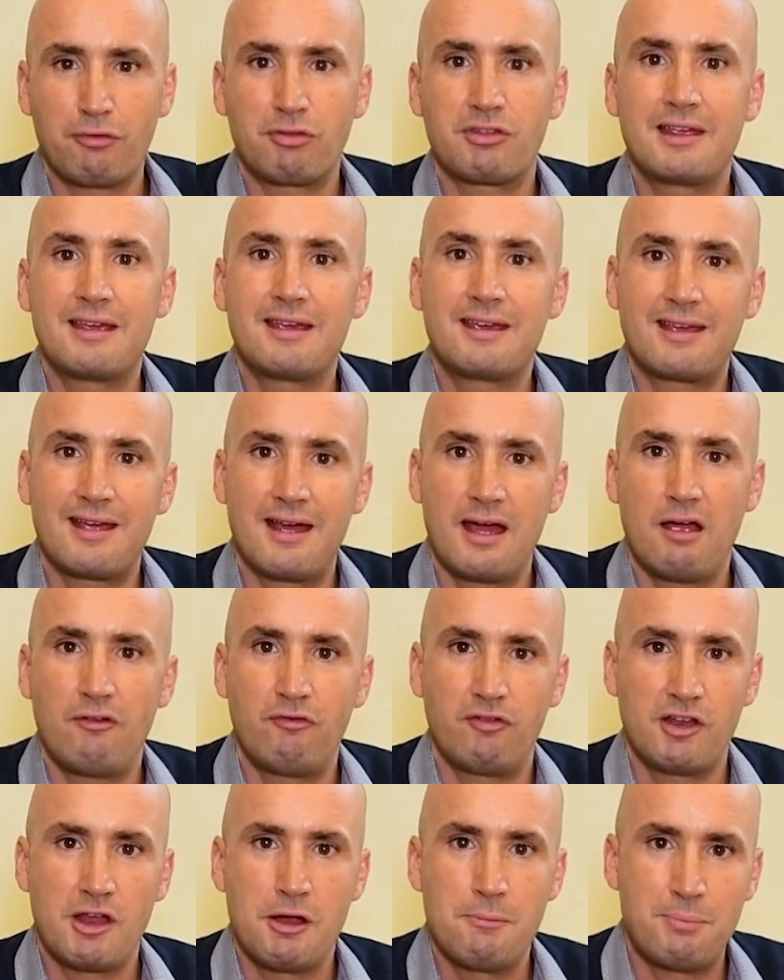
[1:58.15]
think
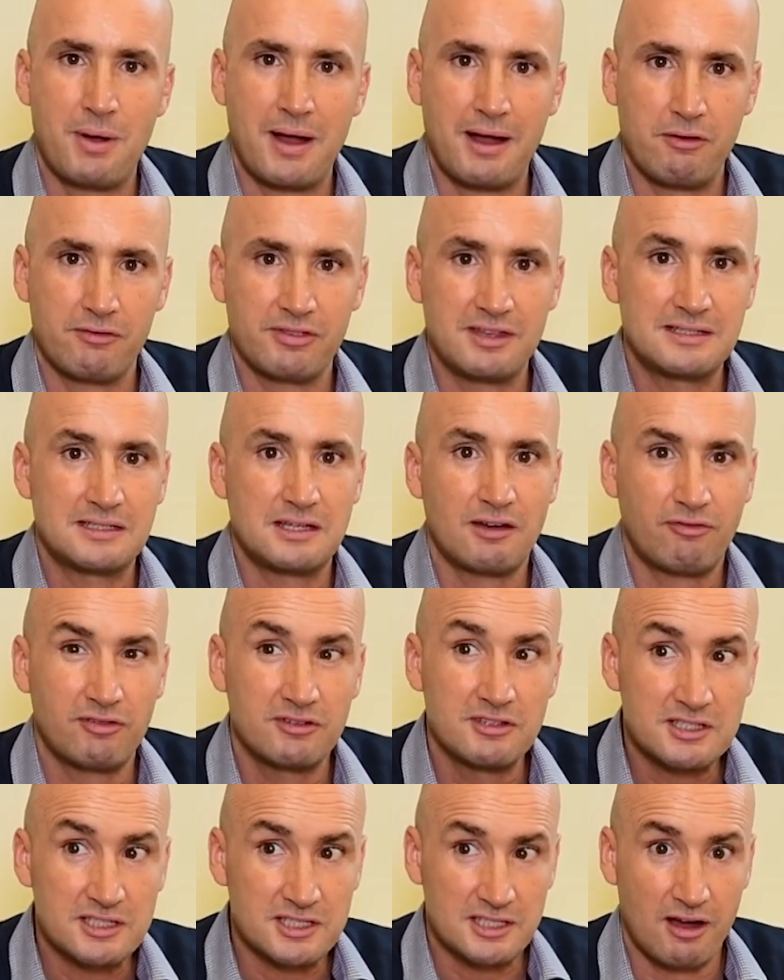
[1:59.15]
carefully about the
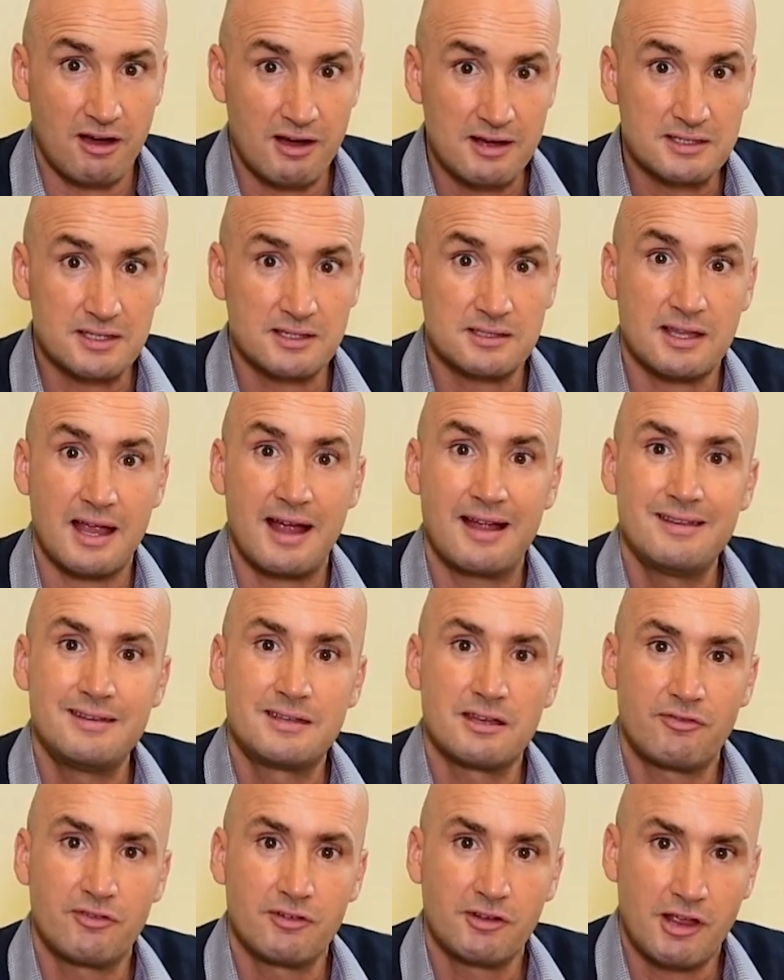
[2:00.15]
different sizes and
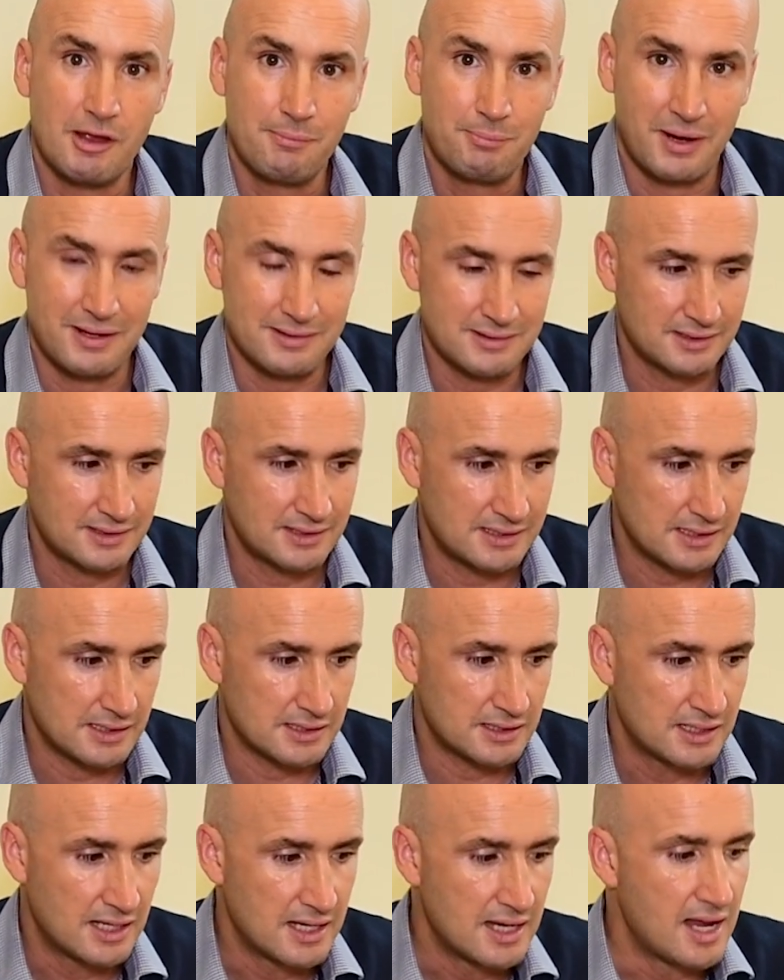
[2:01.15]
different
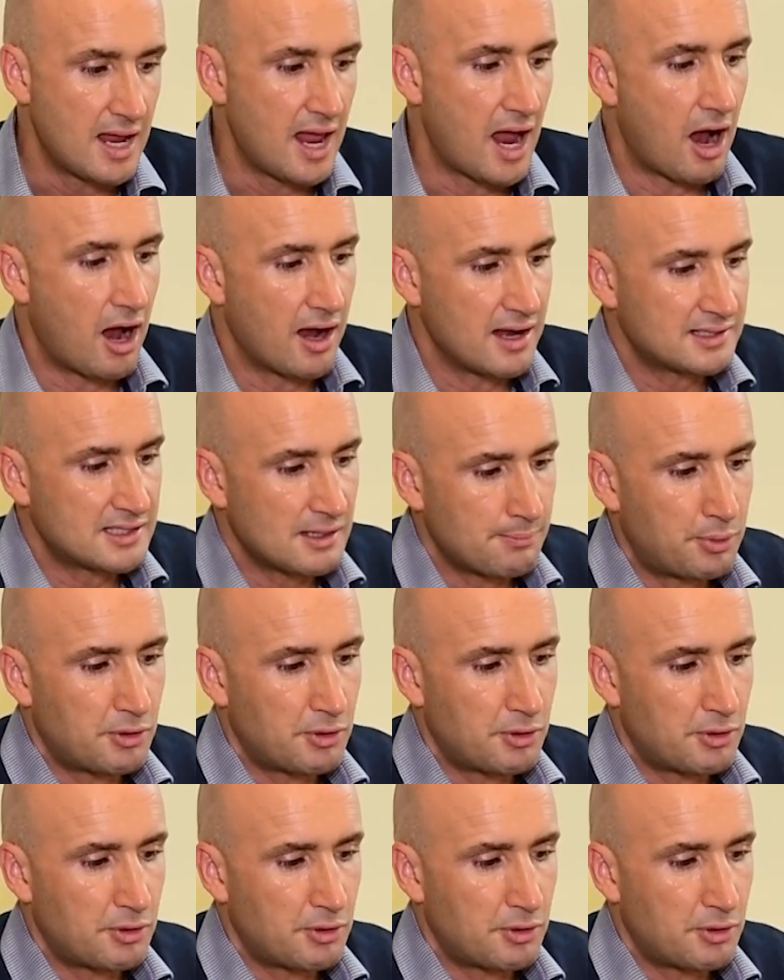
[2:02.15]
capacities. Is it